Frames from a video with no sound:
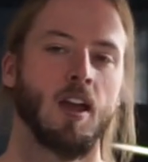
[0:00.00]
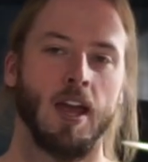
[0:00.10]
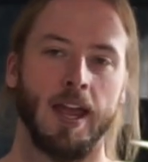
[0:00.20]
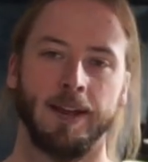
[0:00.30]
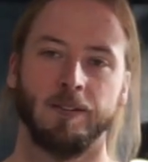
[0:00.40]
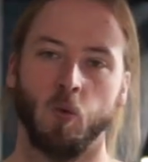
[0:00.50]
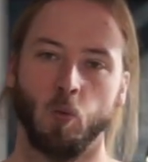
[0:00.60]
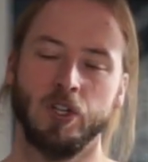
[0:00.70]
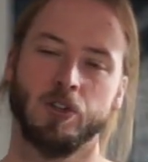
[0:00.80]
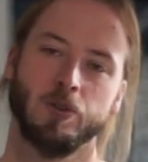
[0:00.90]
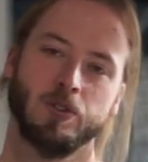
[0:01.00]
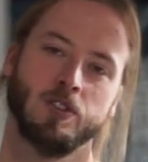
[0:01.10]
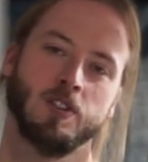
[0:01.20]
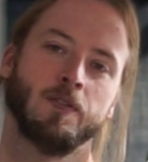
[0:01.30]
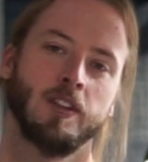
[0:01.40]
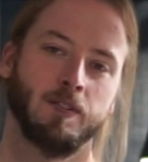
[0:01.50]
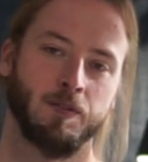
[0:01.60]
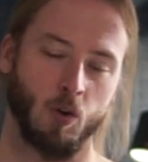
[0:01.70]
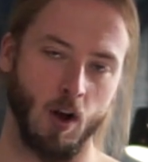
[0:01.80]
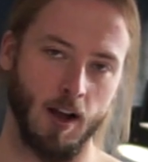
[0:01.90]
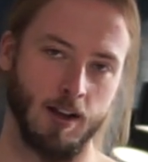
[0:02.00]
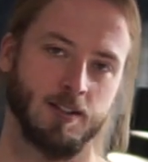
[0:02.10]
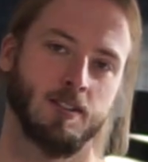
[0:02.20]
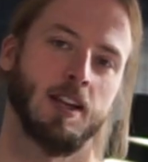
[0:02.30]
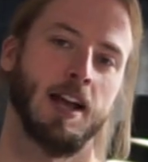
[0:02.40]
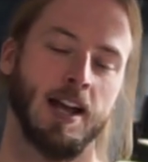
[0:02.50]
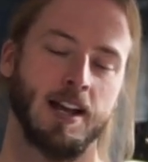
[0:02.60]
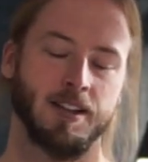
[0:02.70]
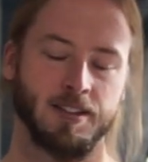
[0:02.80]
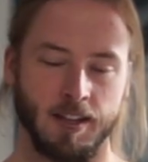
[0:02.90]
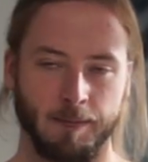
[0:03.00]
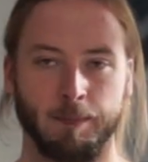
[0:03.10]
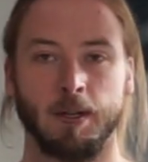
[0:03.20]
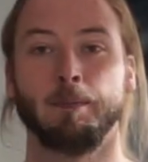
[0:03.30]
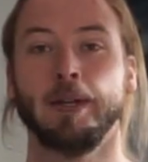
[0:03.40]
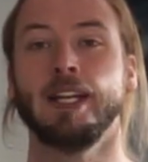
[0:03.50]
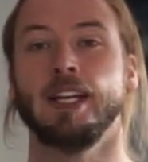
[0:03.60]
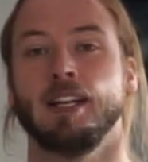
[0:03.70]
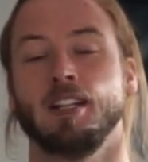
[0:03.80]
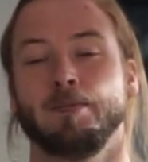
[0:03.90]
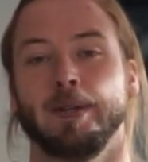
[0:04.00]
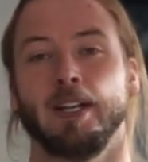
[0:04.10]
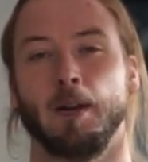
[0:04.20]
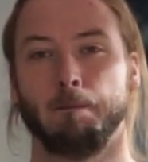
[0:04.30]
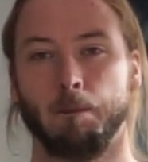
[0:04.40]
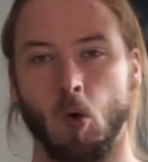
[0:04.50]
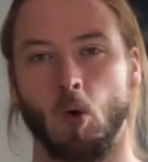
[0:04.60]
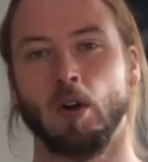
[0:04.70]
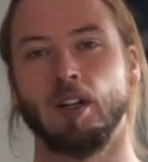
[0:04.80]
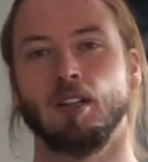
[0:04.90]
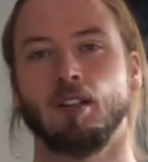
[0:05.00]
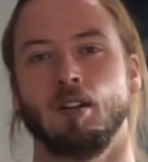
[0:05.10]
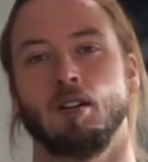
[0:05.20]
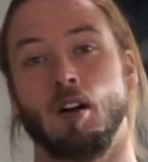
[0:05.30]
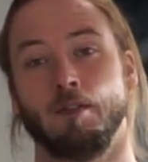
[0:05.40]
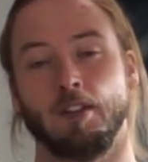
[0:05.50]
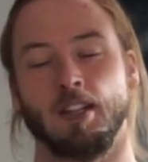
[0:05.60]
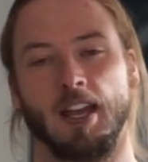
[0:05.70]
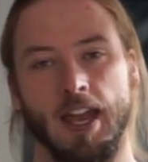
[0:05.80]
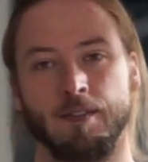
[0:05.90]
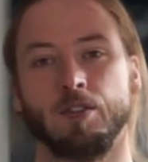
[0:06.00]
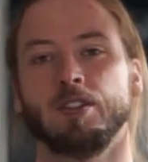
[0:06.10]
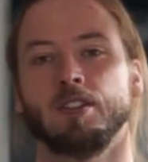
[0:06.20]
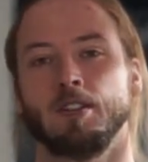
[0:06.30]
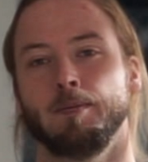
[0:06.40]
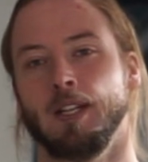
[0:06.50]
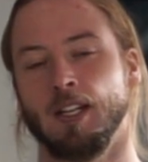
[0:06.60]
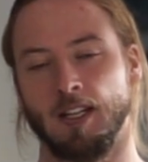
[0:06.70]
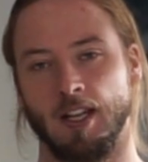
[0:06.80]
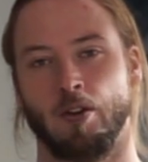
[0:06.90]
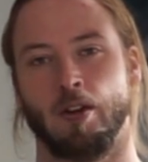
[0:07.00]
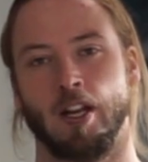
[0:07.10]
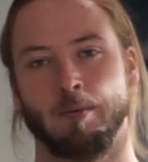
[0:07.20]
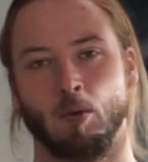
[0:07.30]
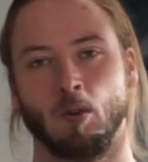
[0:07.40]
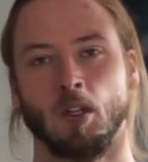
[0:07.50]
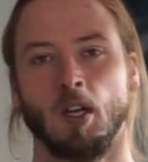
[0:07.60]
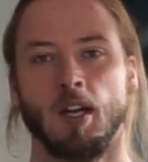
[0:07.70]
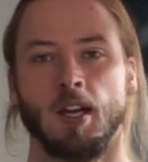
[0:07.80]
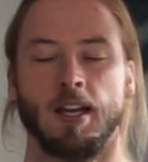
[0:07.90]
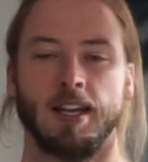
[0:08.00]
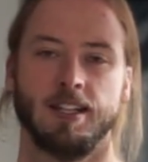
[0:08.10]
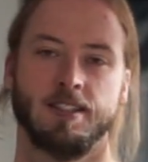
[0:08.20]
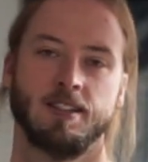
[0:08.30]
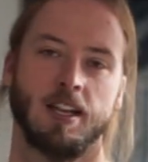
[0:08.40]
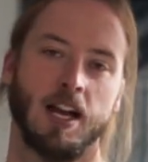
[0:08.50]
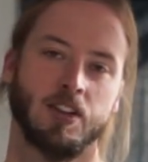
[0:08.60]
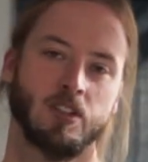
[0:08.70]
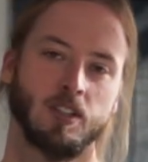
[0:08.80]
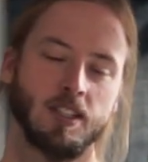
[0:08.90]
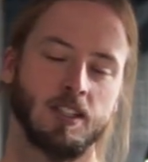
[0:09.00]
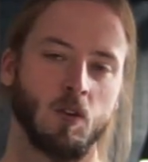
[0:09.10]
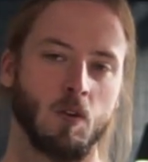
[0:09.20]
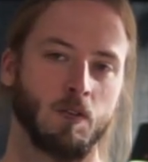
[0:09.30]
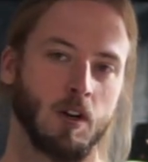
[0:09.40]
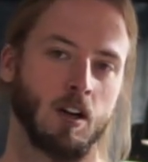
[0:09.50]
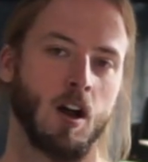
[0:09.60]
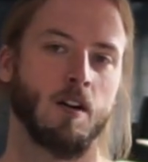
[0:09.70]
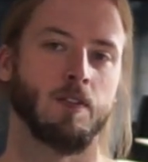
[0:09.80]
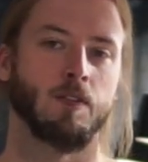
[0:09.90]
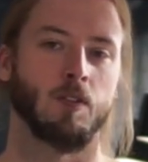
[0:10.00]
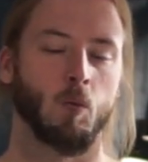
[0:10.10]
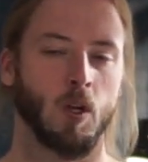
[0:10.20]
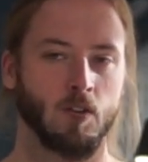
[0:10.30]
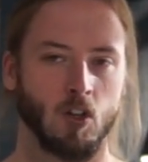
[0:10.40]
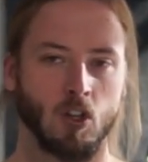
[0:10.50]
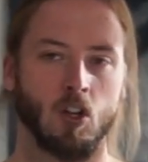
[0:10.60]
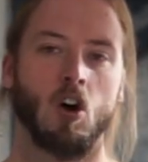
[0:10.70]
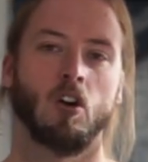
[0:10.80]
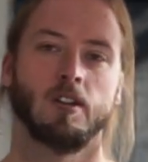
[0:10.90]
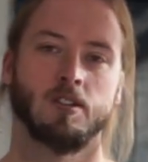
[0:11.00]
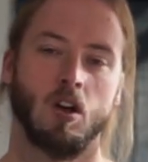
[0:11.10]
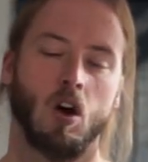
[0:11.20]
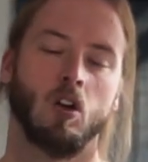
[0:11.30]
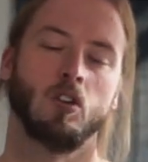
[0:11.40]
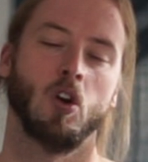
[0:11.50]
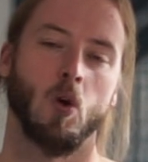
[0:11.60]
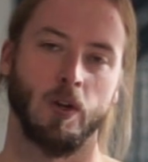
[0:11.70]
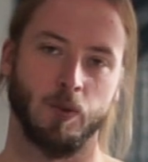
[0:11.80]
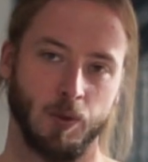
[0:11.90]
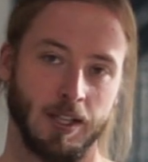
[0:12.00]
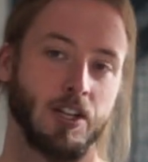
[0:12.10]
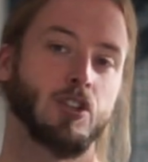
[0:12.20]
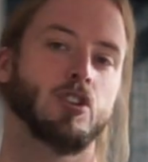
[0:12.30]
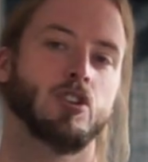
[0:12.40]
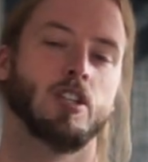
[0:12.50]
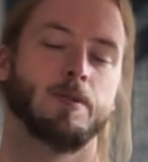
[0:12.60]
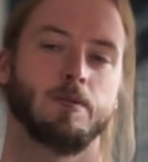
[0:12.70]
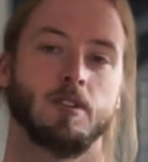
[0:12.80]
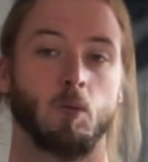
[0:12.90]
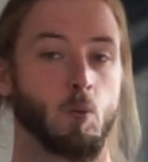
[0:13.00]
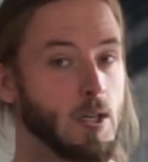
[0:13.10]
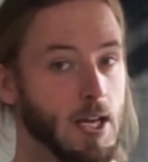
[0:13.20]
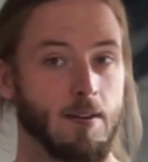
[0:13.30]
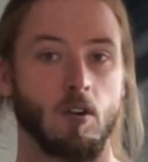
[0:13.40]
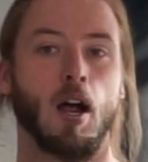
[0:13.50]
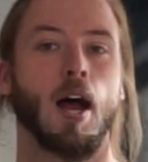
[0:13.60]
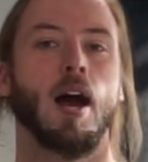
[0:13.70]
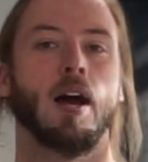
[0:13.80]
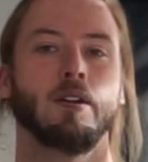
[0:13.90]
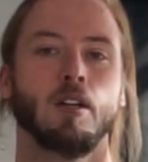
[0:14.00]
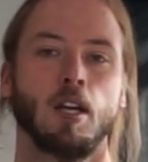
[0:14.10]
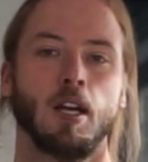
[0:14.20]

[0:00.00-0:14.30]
And we chose something that for us has a big meaning and it's been an important coffee ever since the beginning here at April. It's actually a coffee from one of our longest ongoing relationships that we ever had,